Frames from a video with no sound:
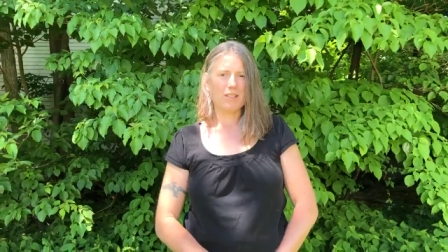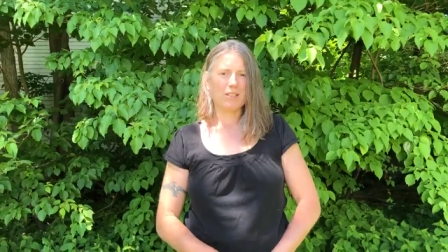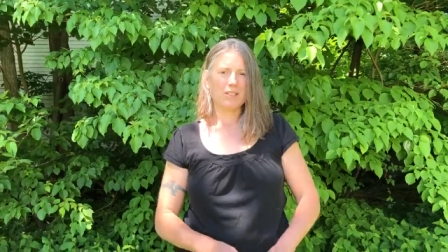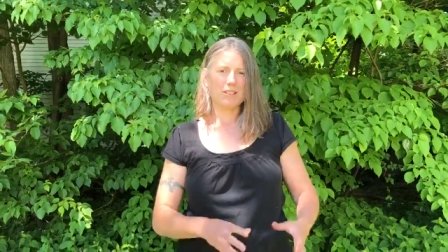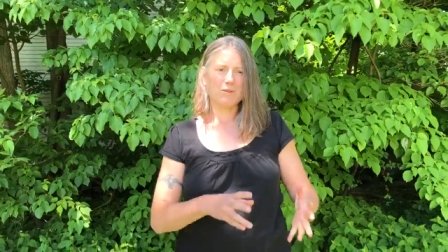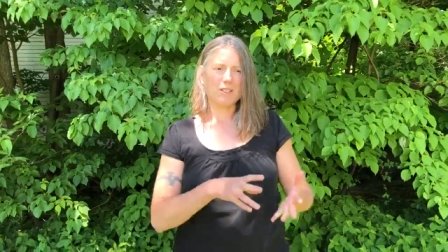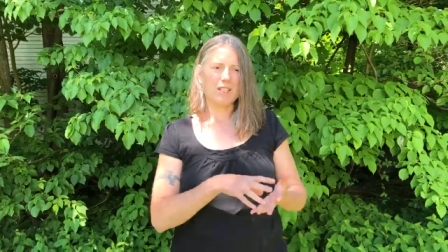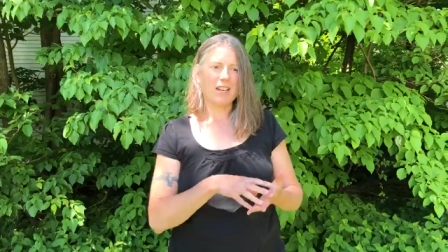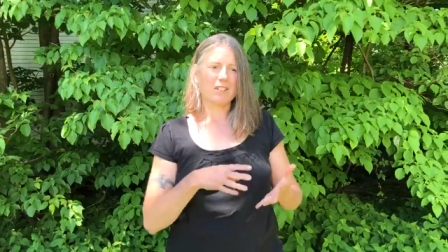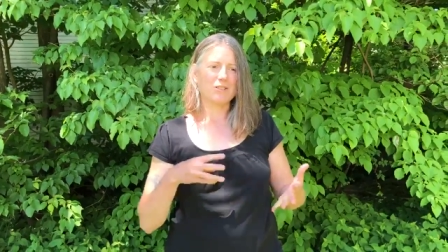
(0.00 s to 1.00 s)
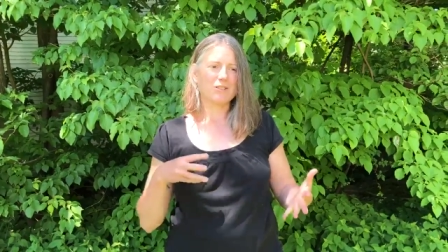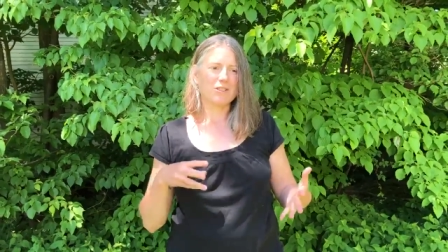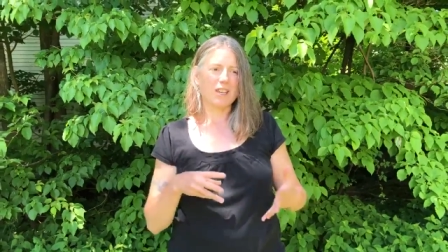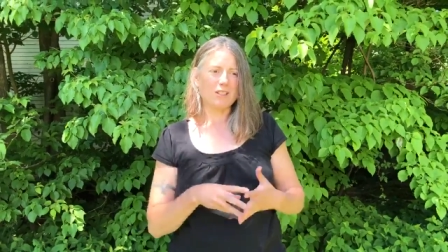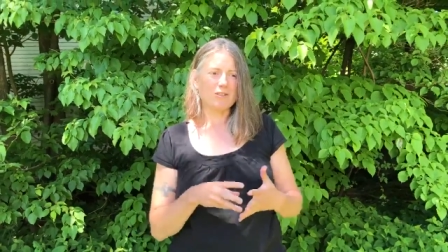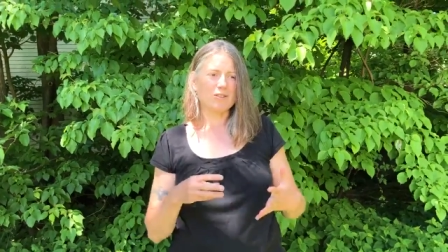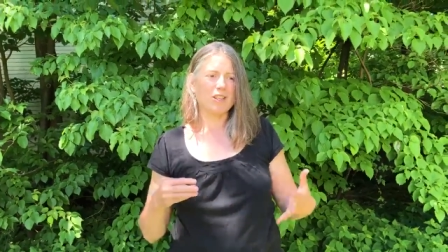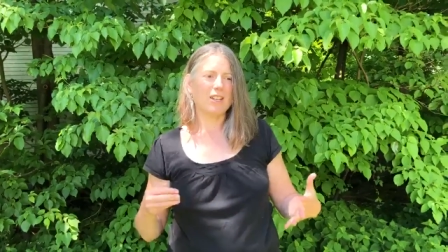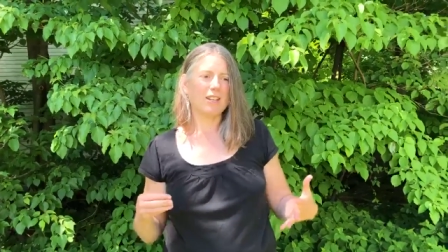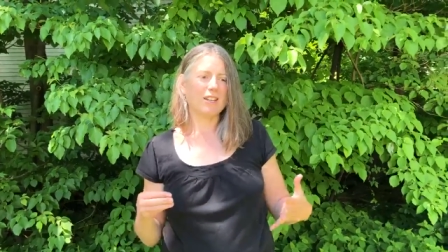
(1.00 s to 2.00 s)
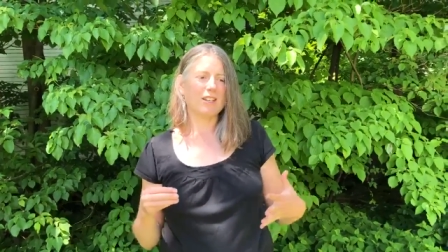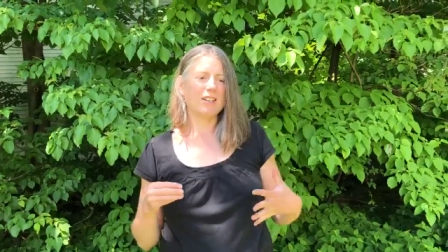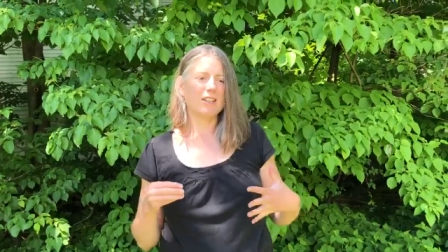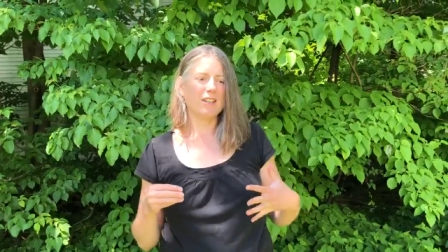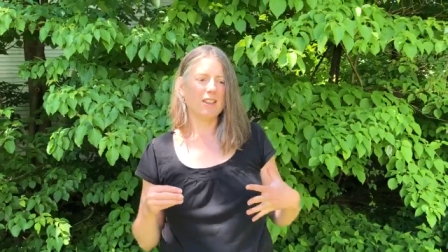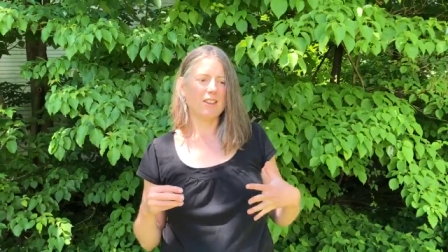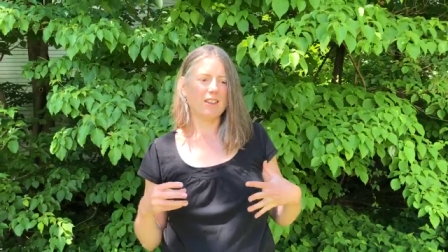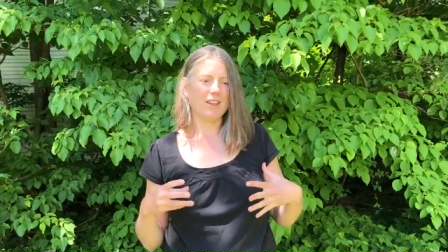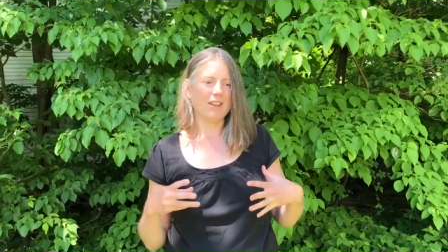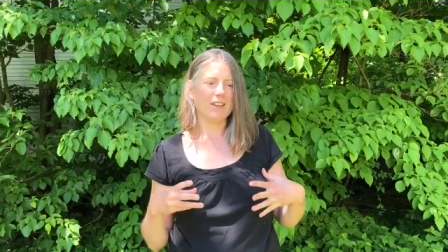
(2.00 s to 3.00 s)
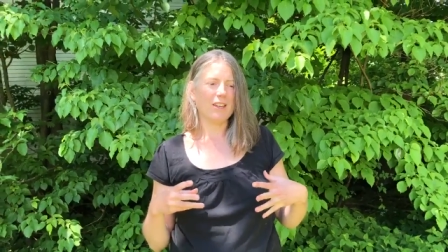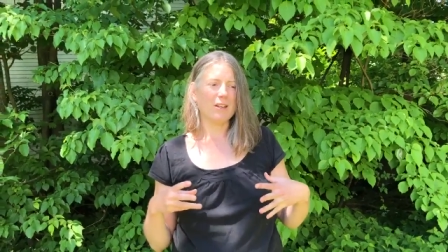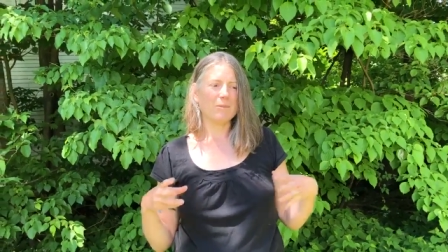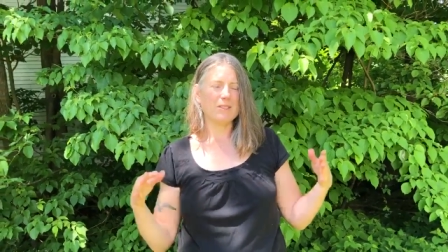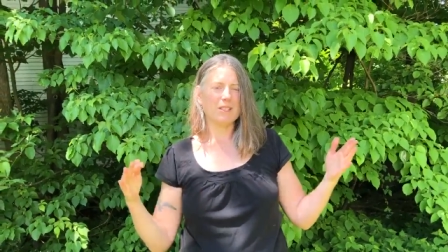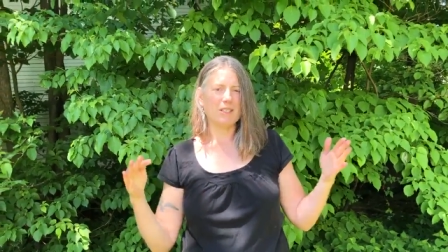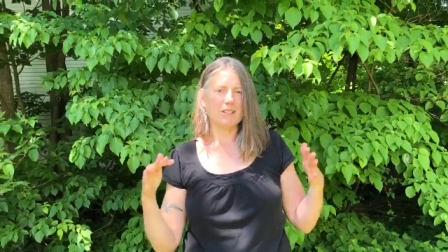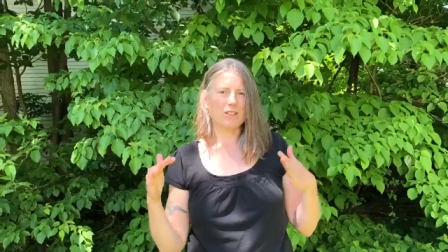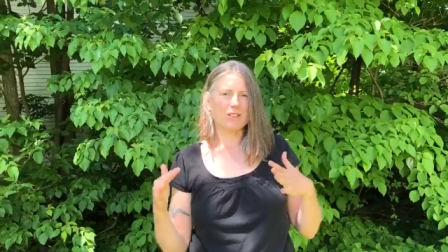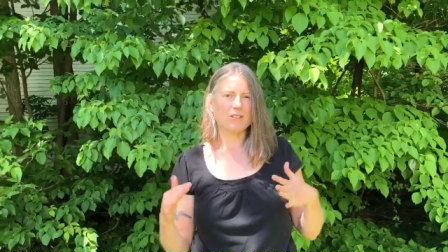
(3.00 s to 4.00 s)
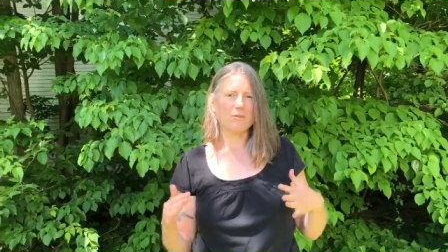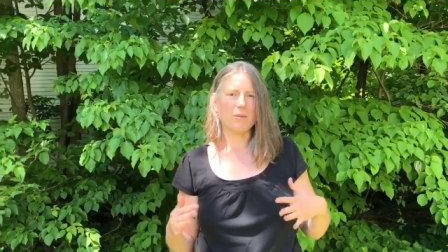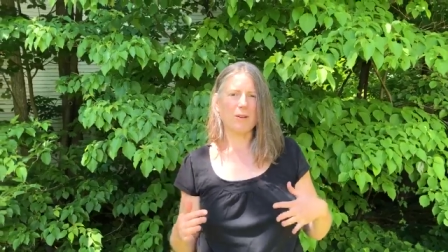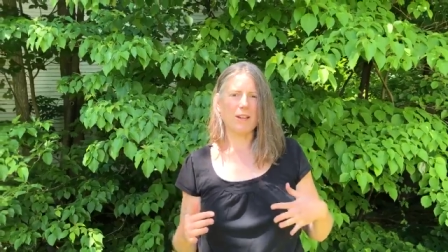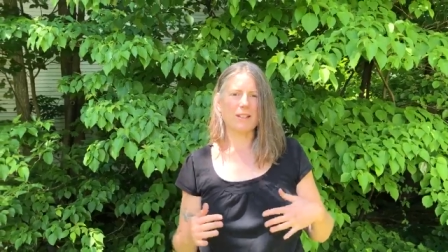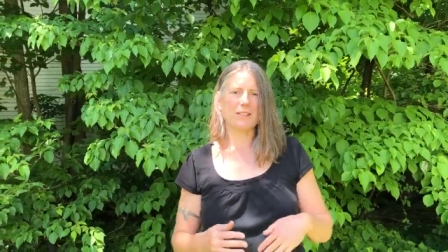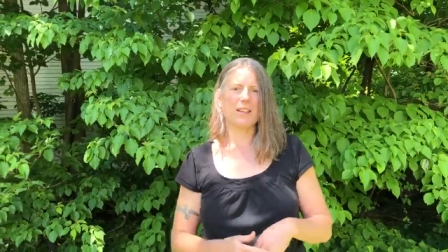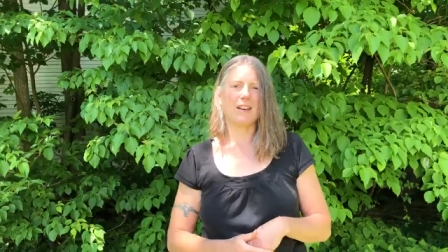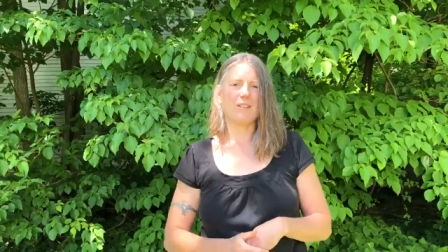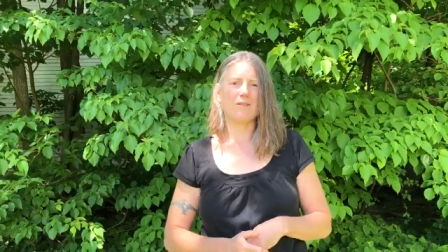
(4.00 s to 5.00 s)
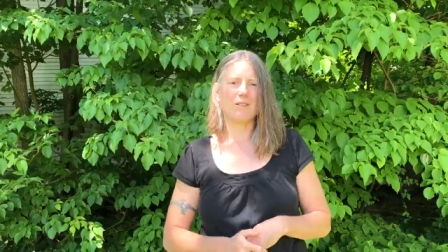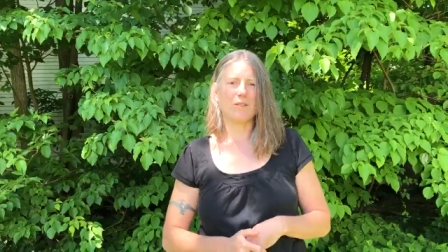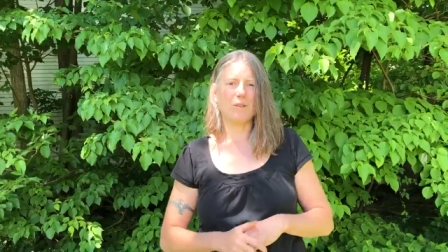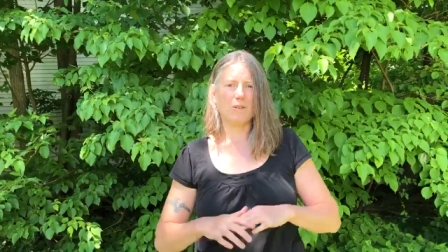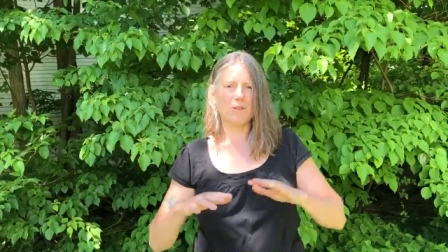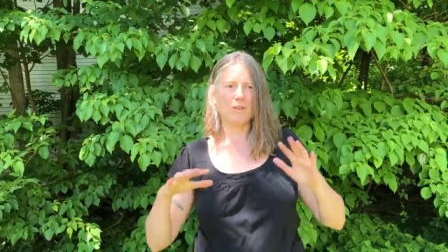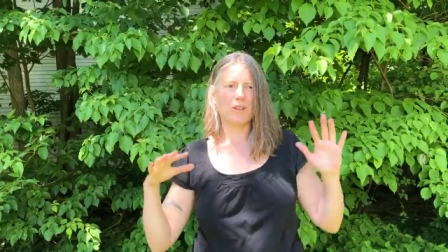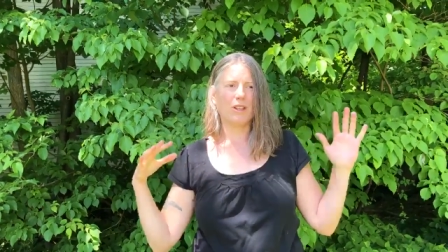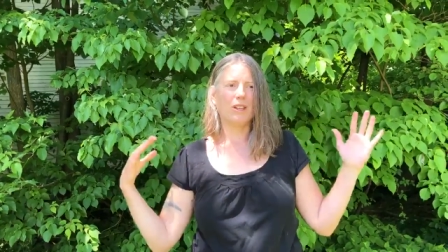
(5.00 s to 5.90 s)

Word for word: She's really extricated the particular points out of the whole